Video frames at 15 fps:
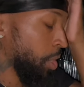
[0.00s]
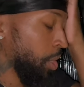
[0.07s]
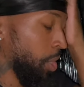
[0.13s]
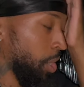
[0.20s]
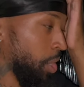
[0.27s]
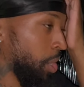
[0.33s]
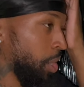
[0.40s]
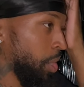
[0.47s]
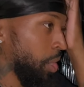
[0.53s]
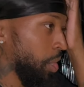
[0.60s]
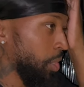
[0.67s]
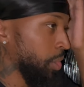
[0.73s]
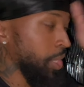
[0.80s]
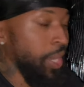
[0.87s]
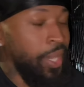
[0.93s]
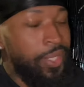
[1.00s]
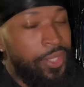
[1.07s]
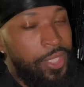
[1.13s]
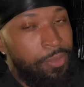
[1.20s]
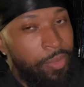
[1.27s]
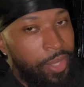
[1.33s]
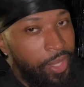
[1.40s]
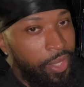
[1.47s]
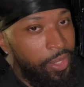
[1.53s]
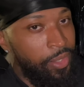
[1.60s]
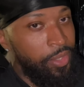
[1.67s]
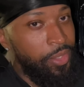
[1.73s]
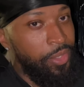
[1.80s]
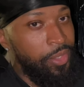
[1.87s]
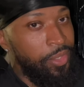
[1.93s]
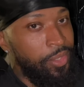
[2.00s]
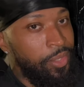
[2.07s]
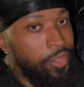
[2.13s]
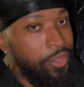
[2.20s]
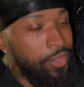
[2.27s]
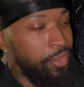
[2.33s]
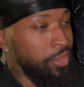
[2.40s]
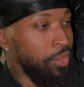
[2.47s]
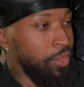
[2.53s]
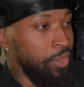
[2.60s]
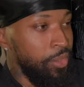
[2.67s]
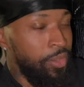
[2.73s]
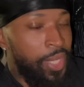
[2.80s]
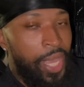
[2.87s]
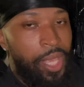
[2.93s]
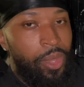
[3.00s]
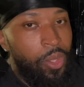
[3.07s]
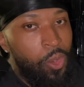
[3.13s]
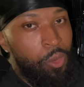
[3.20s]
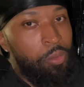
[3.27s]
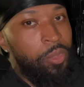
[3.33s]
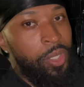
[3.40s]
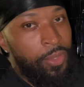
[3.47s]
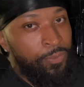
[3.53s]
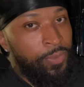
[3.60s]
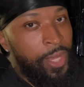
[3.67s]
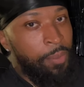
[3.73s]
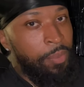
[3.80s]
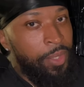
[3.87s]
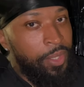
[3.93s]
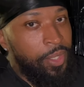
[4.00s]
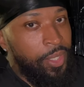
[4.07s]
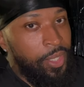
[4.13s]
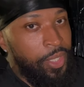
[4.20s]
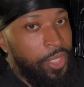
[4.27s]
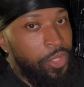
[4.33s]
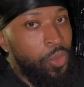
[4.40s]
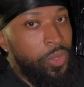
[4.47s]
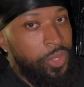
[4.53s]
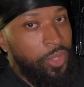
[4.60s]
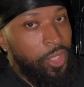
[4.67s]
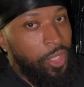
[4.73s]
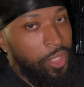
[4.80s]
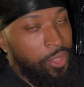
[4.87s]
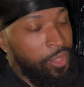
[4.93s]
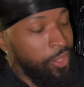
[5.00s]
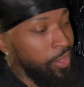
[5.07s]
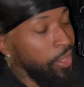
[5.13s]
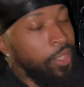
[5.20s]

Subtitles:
And lastly, man, download Mudflap and use the link in